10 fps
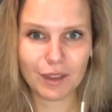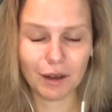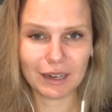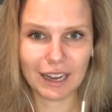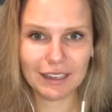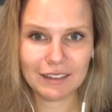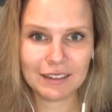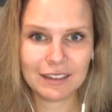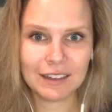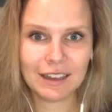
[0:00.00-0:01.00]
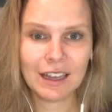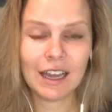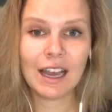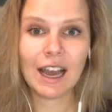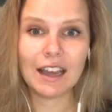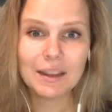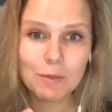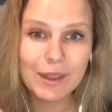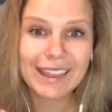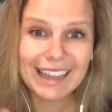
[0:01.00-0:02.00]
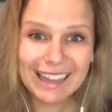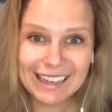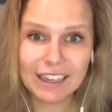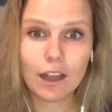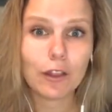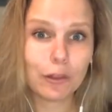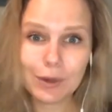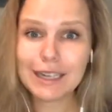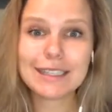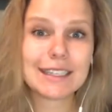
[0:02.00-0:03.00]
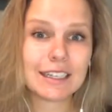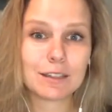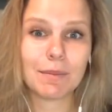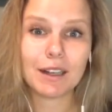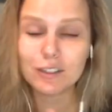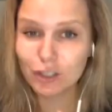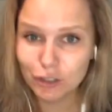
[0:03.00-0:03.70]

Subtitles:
Okay? And then within 3 to 6 months,